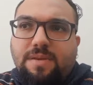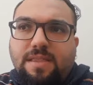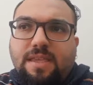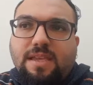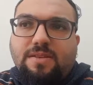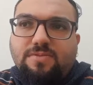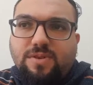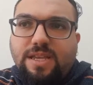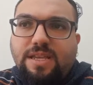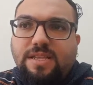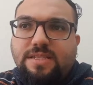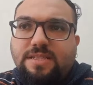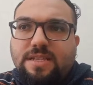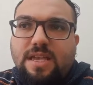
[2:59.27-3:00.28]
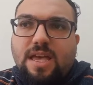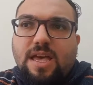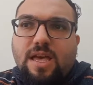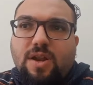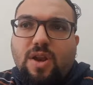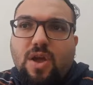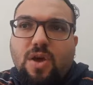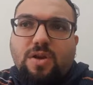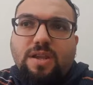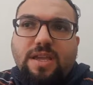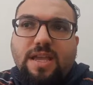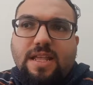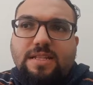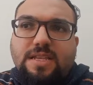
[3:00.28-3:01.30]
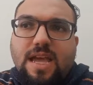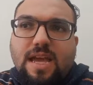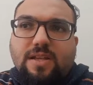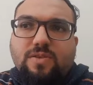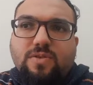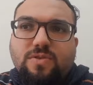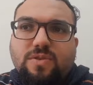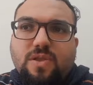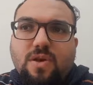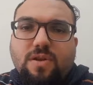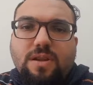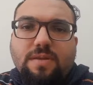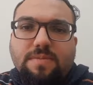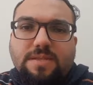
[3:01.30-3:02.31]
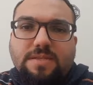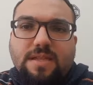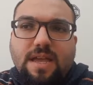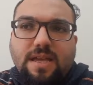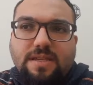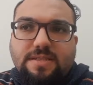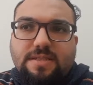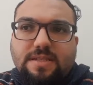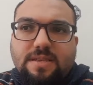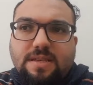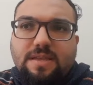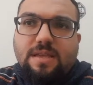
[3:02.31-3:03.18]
increase learning and diagnose learning mistakes.